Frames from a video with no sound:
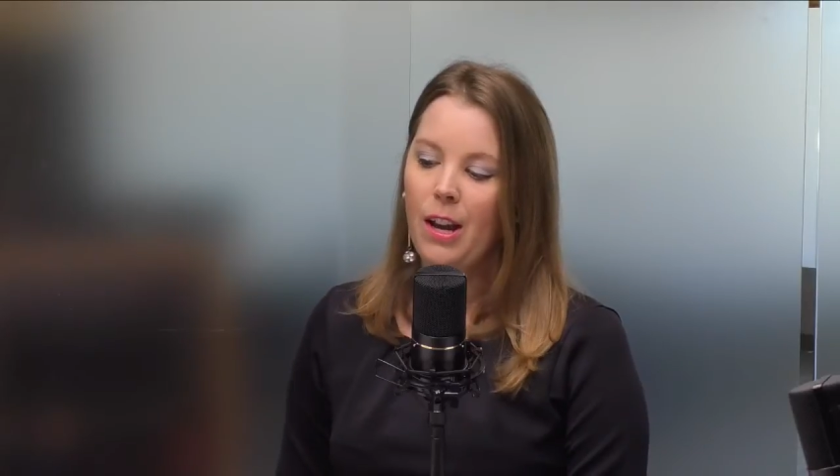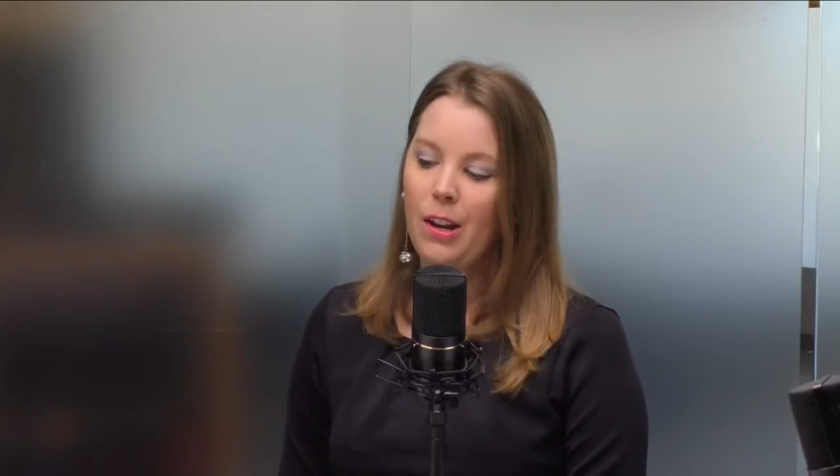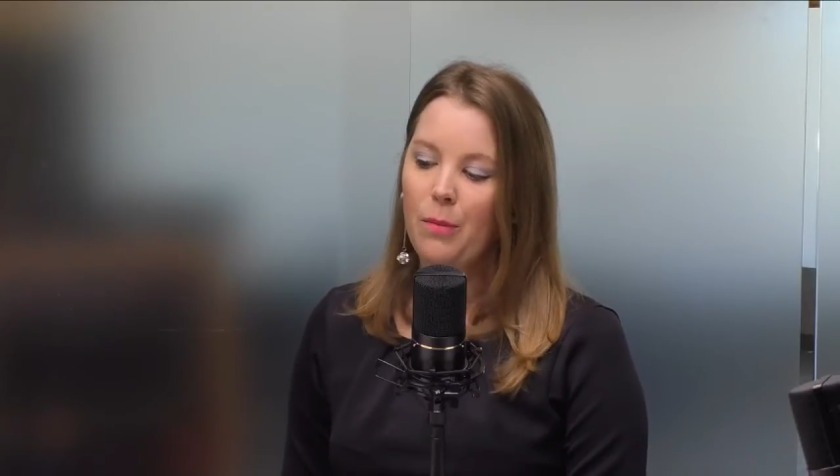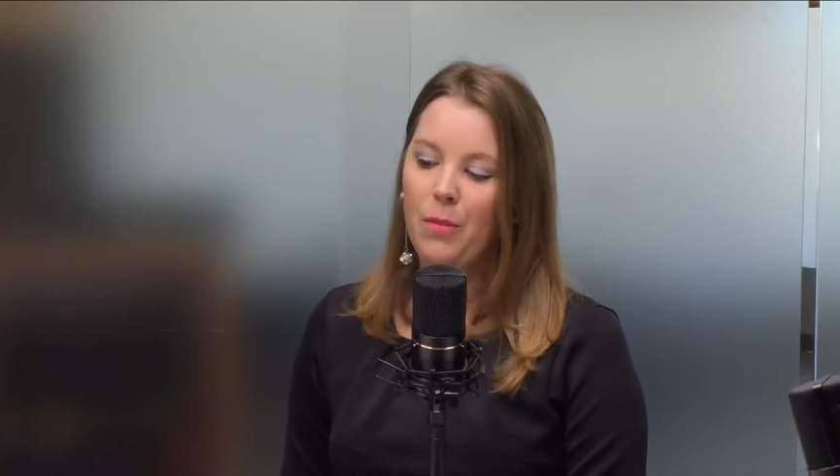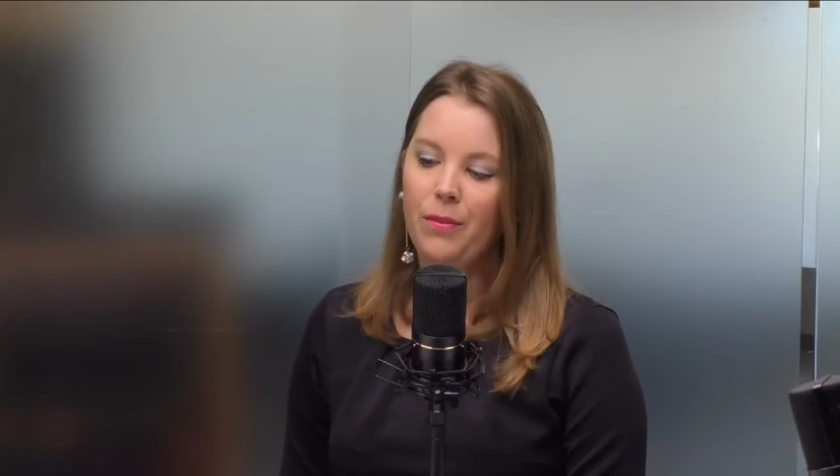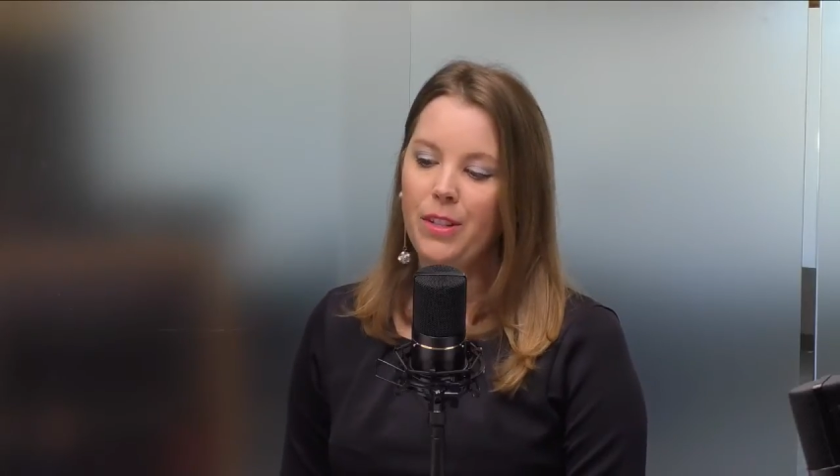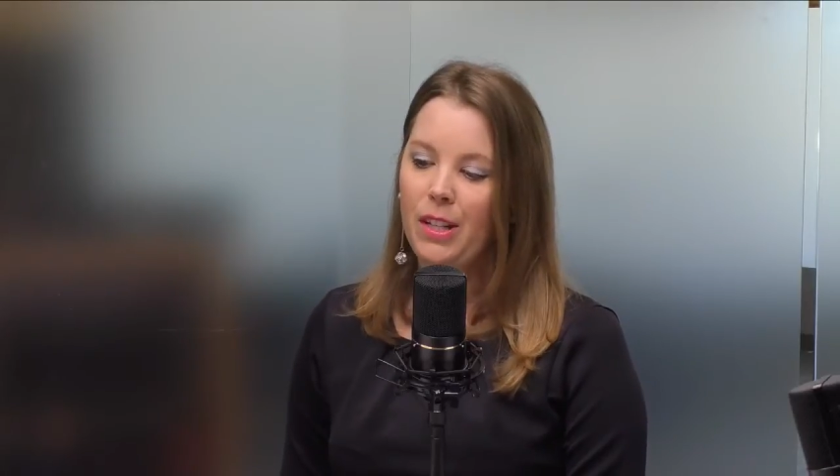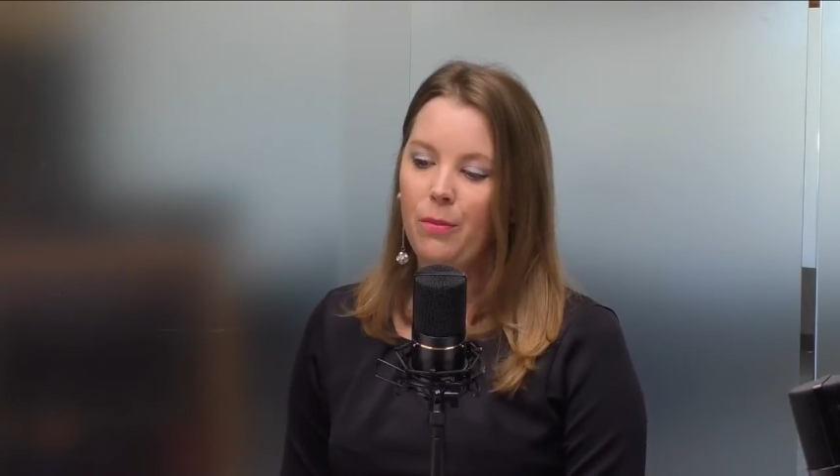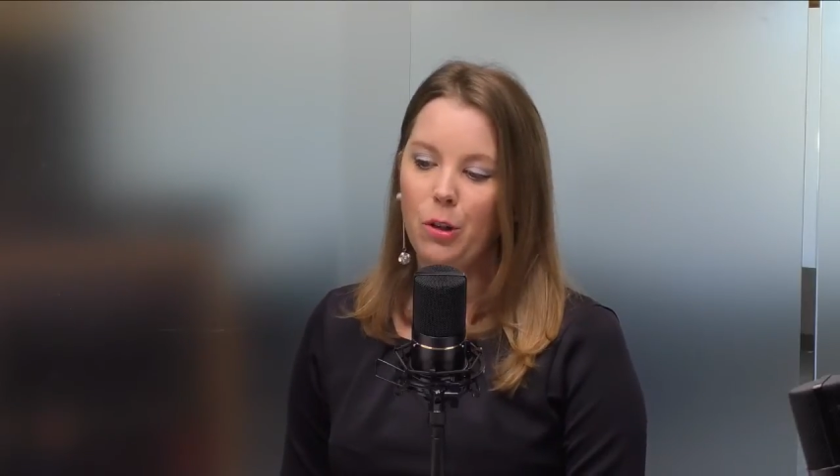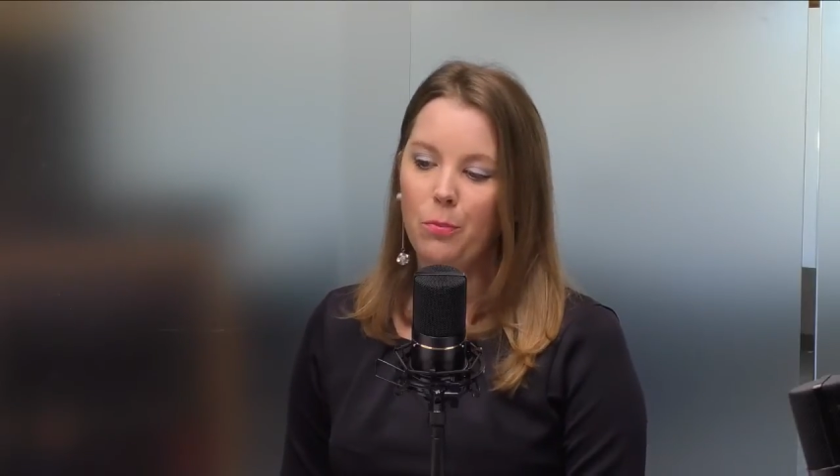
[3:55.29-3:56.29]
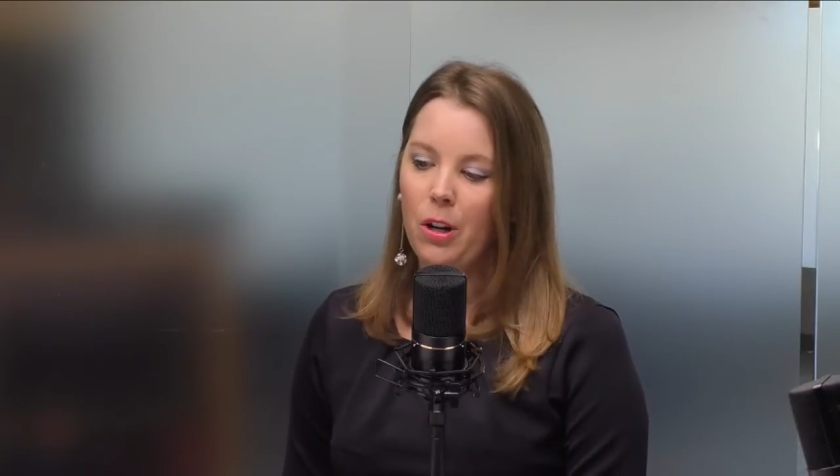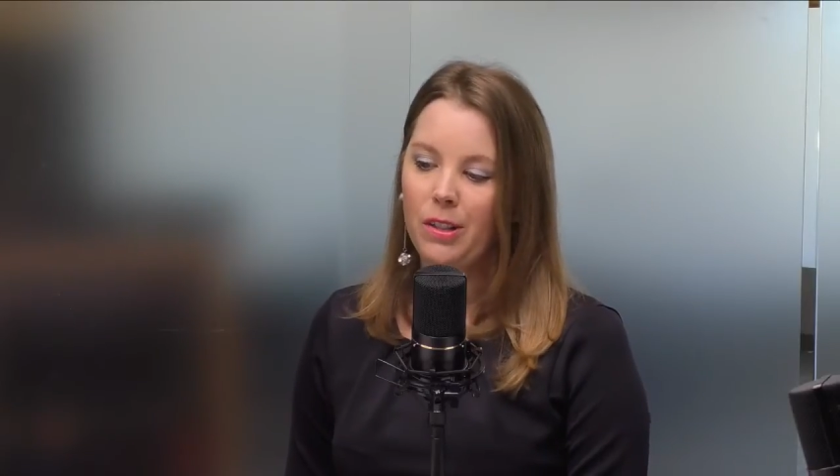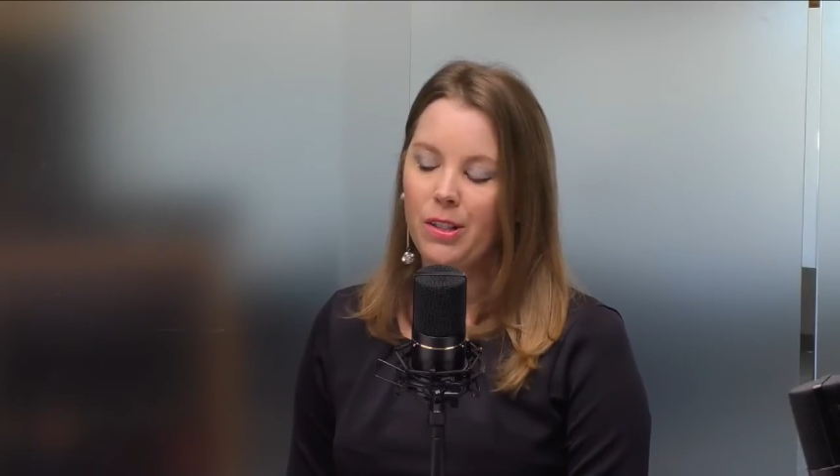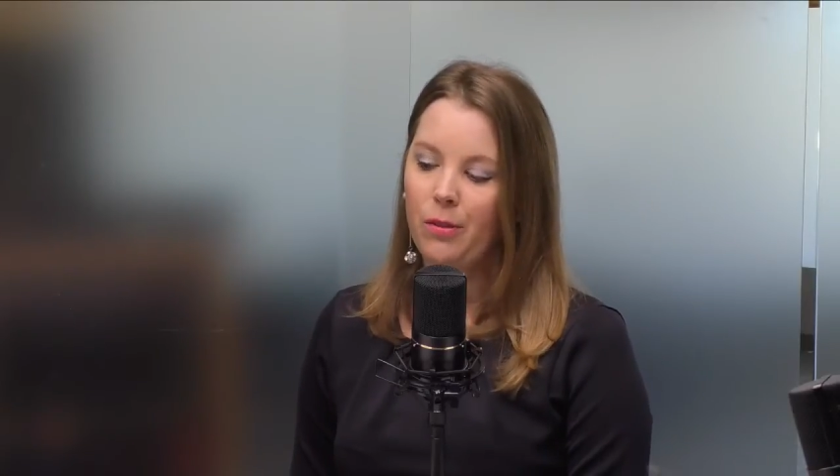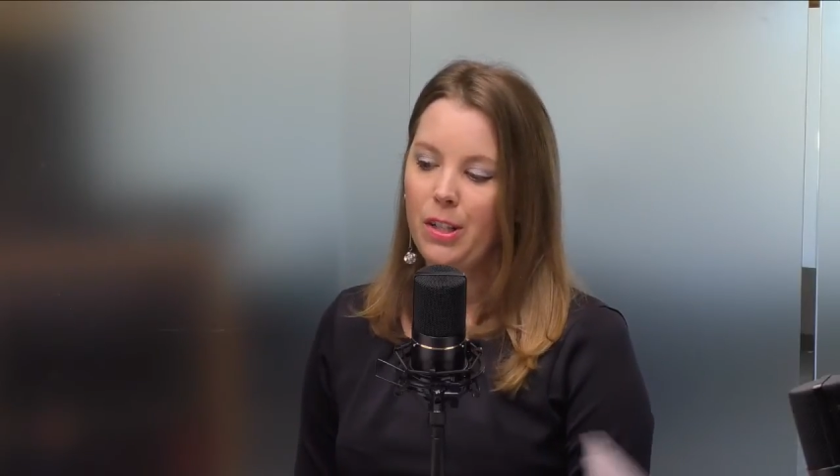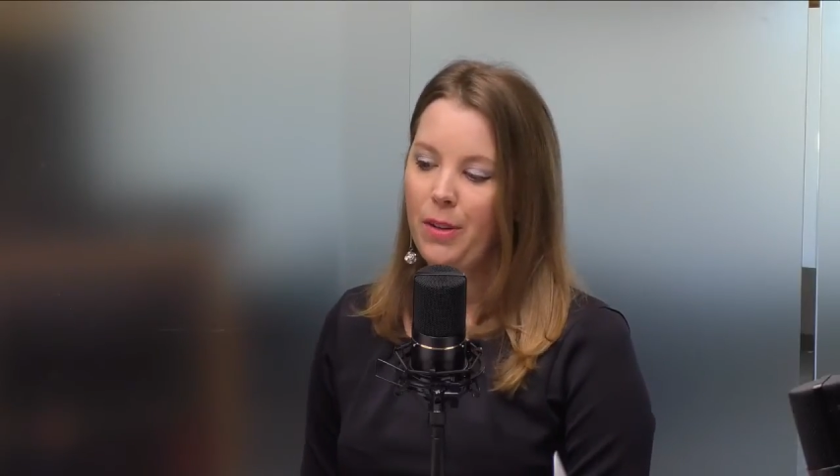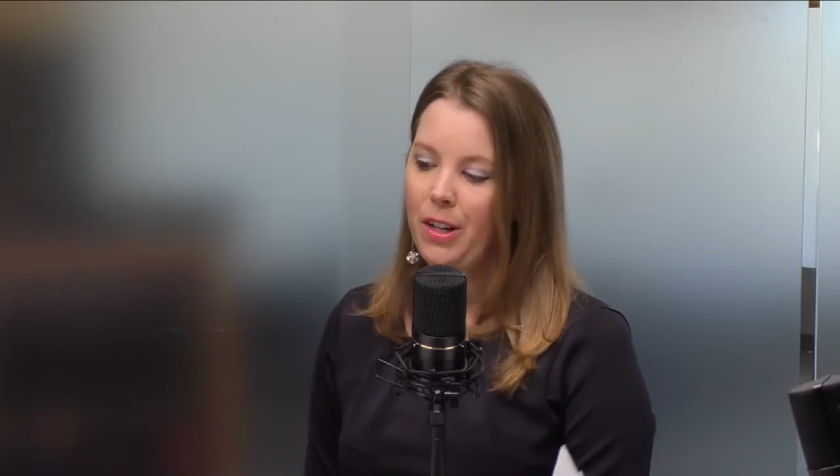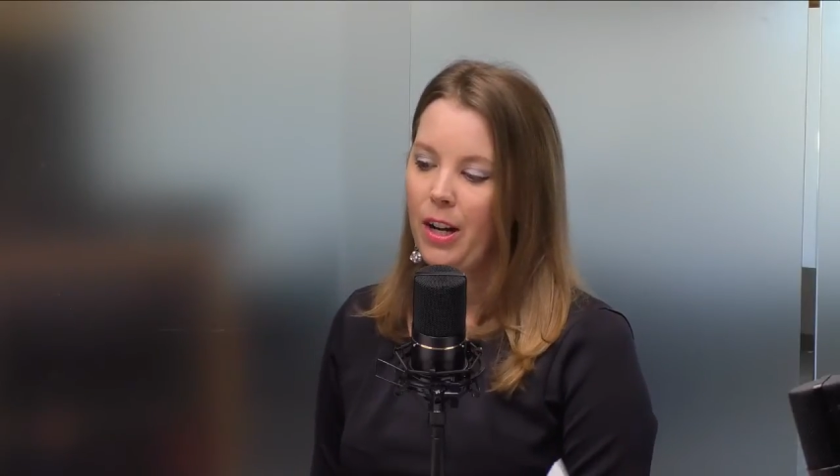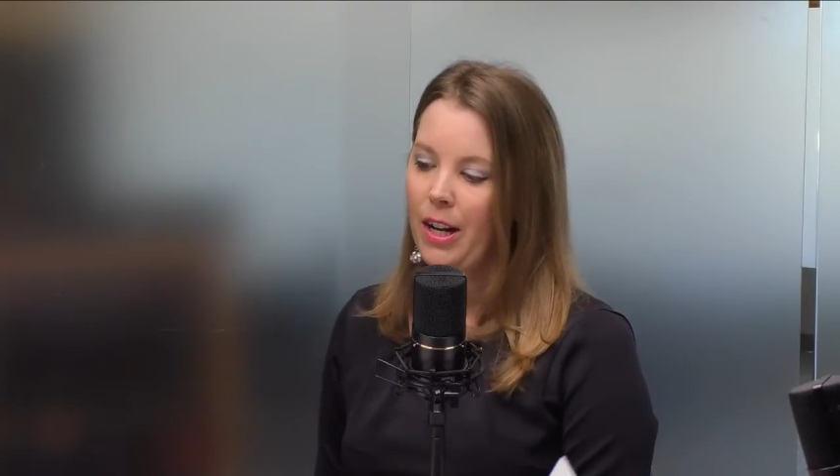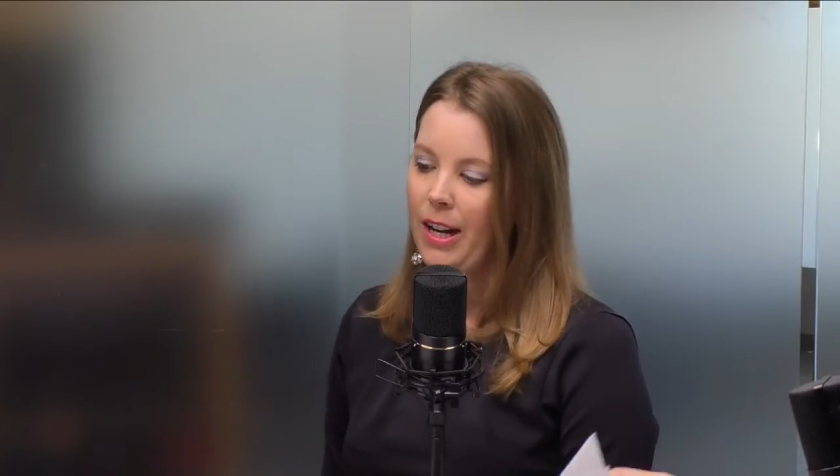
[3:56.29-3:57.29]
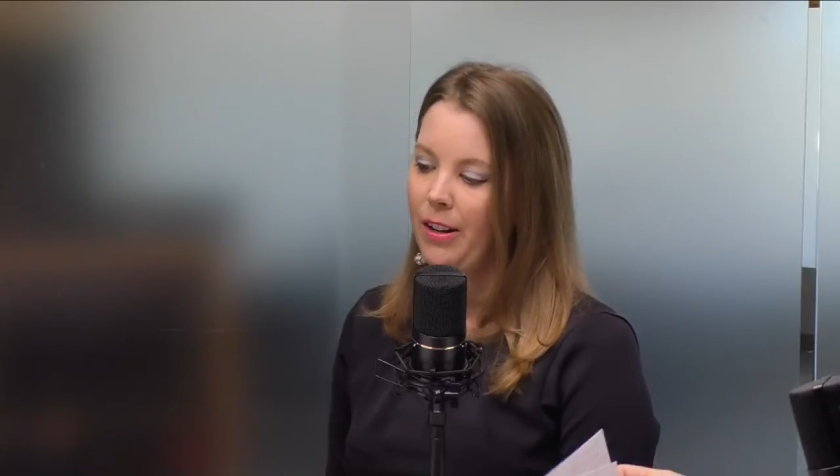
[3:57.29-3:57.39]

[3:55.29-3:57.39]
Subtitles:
Obviously, Winter Park's always been a hot